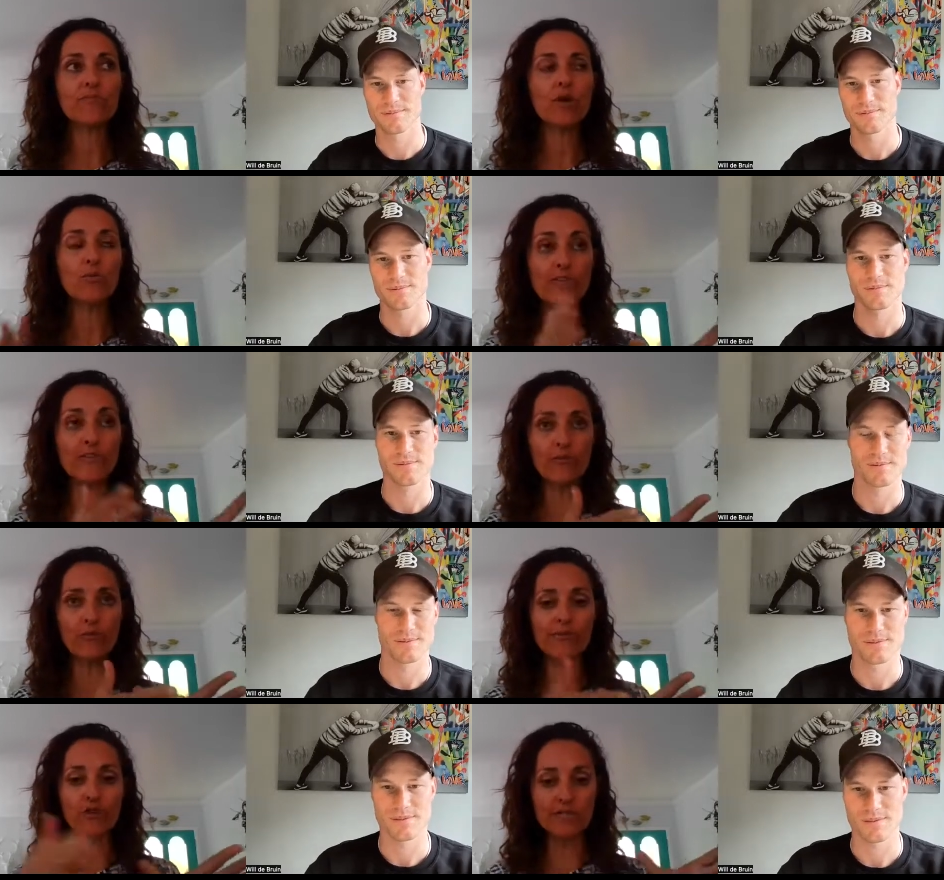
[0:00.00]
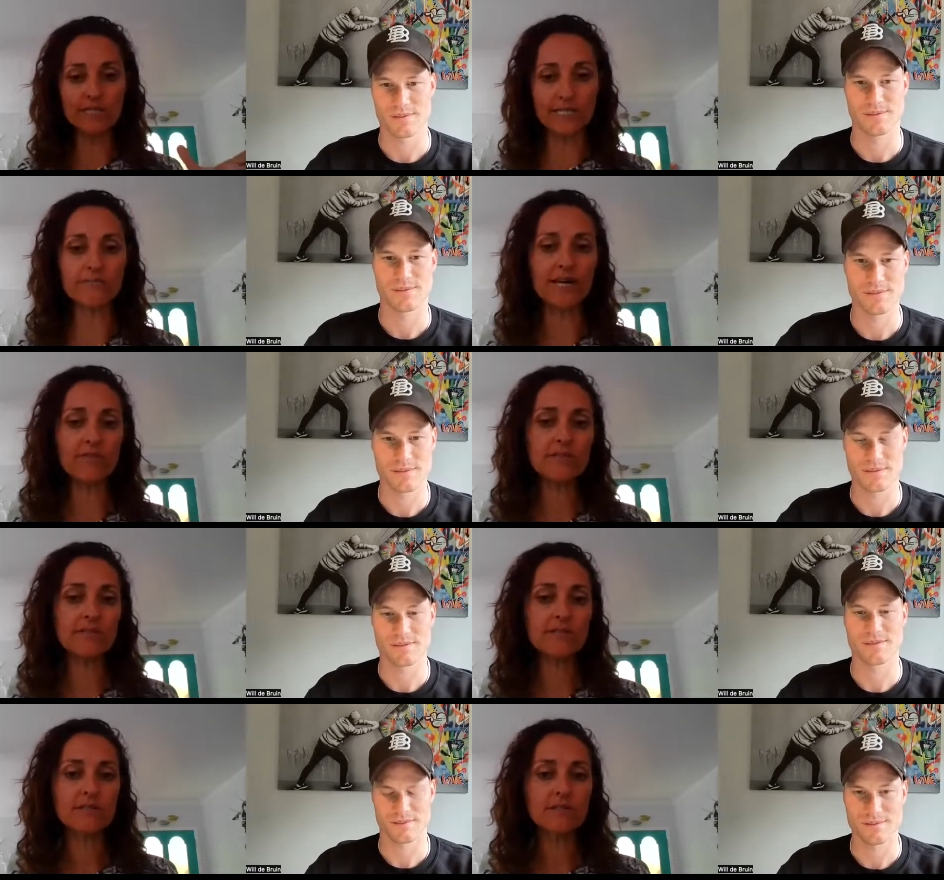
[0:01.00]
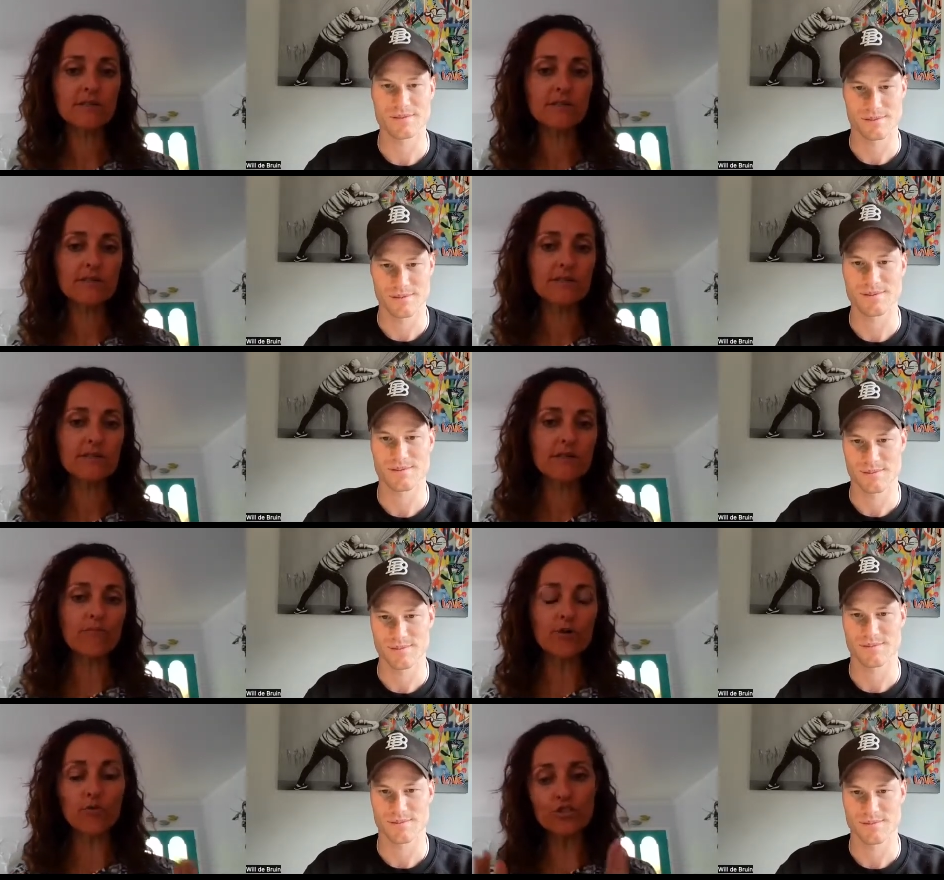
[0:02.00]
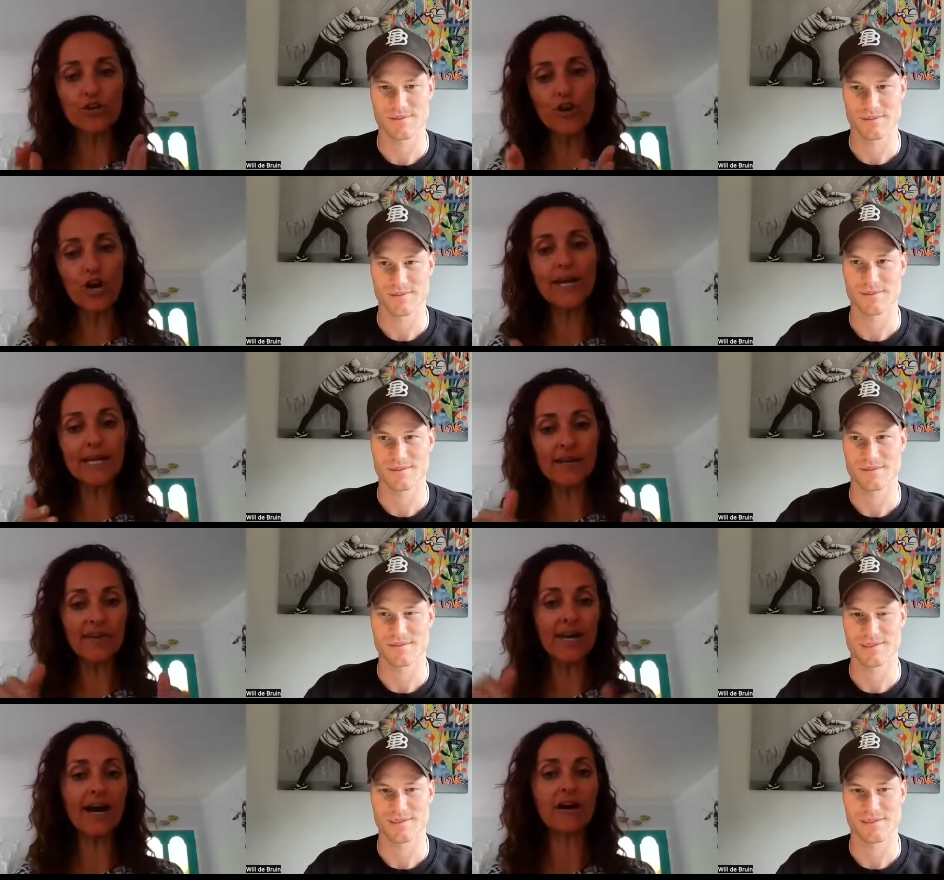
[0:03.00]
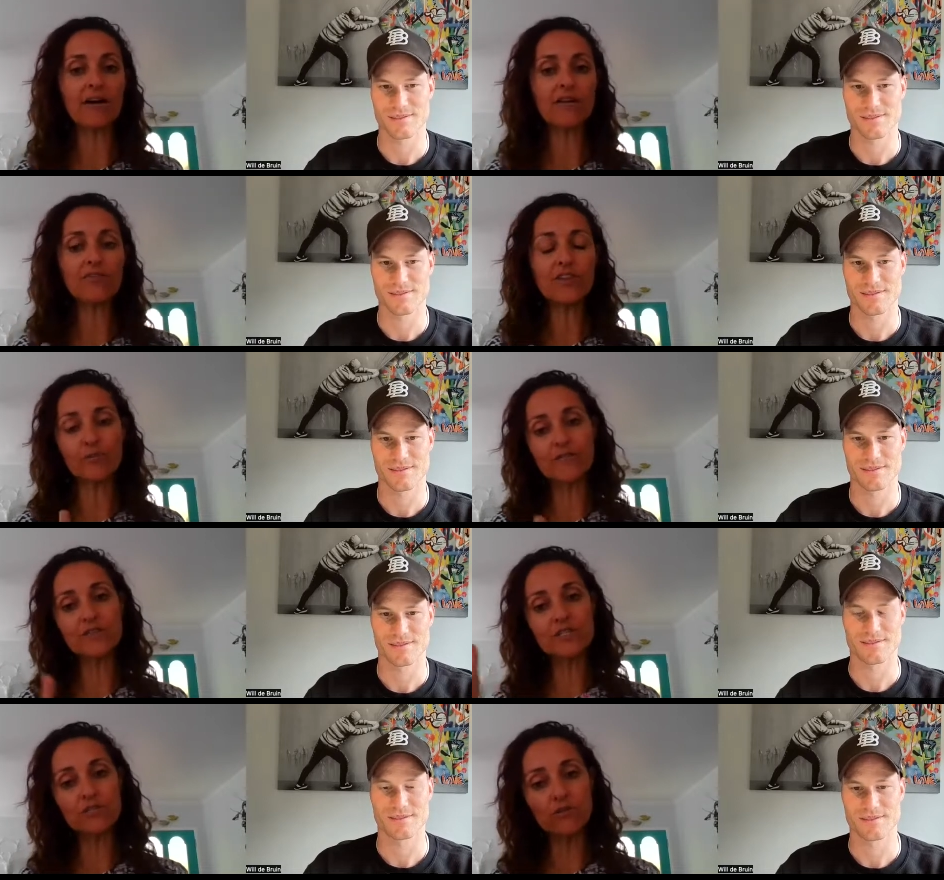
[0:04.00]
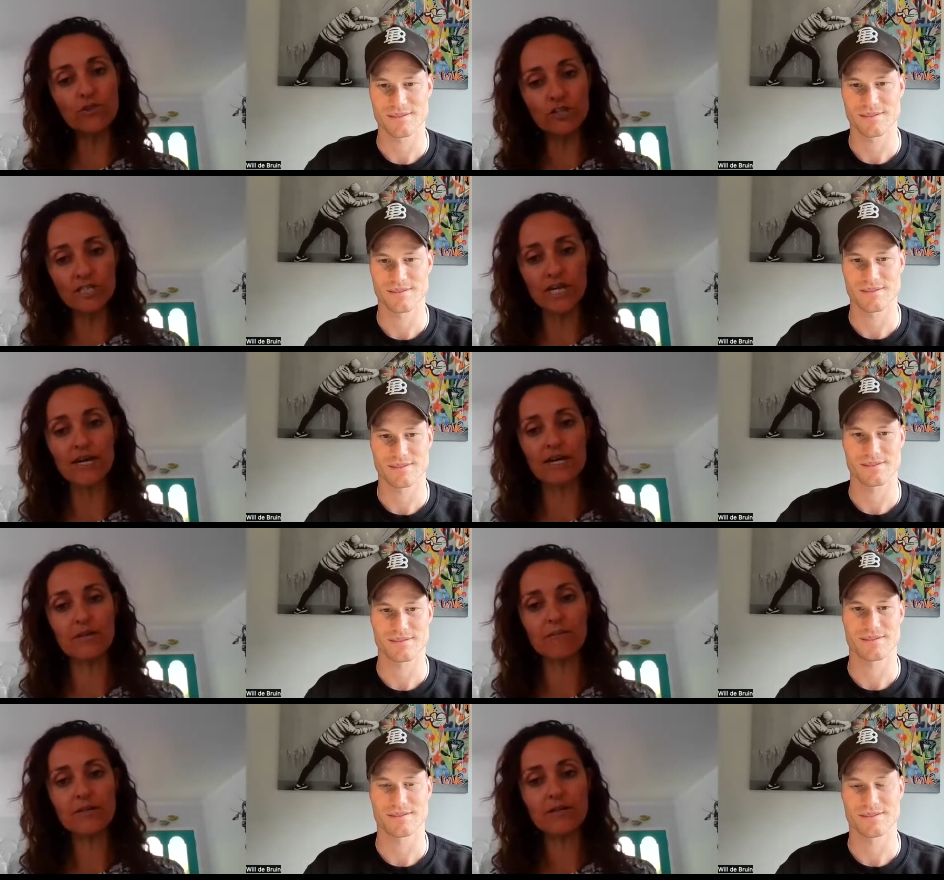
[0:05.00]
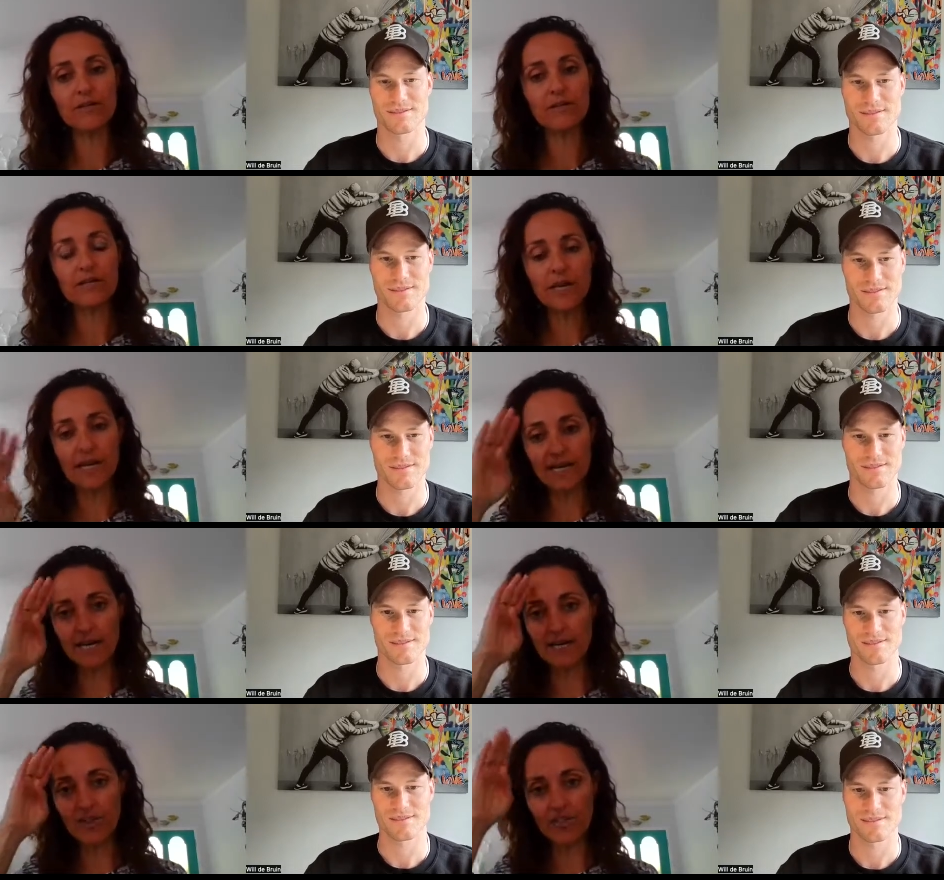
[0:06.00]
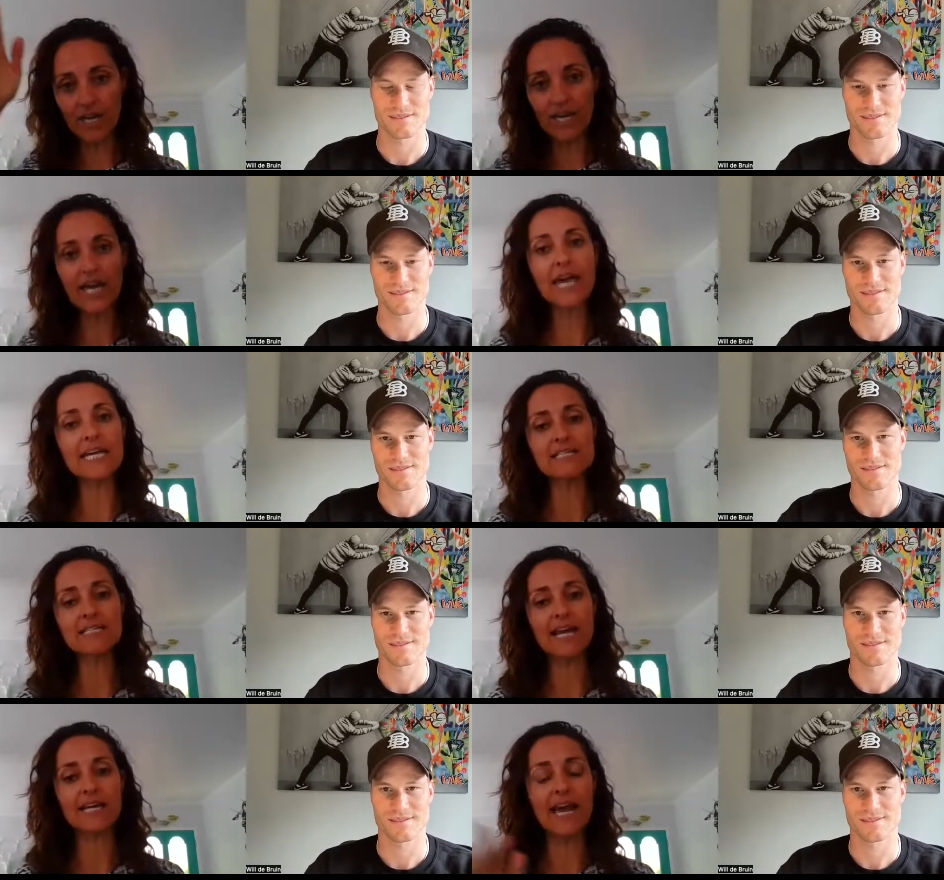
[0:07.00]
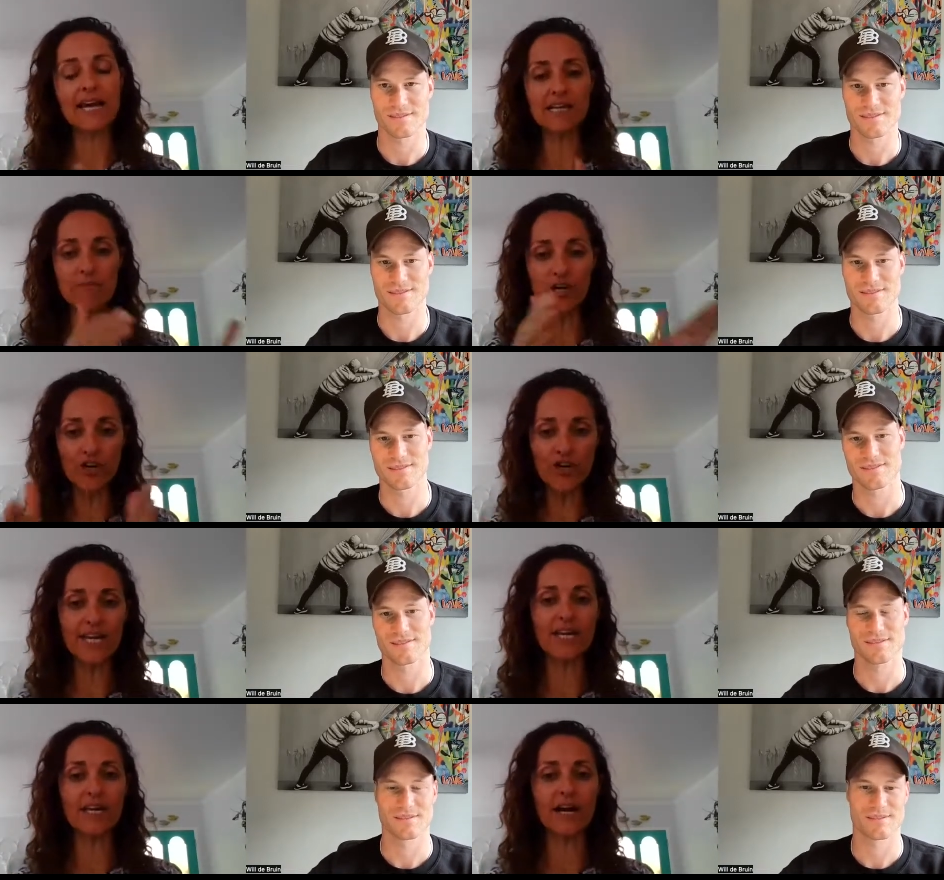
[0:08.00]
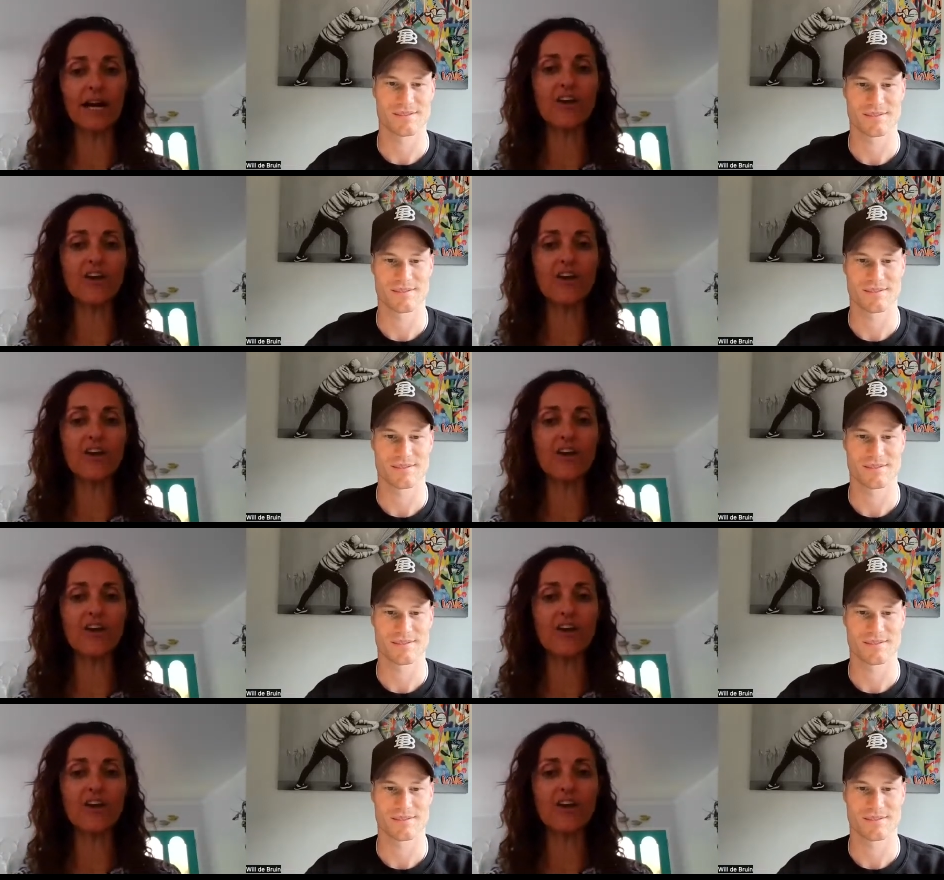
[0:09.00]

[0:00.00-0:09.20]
Speaker 1: we've we've got six months, but also knowing even now that we've still got time and I can think ahead. And as I'm learning, I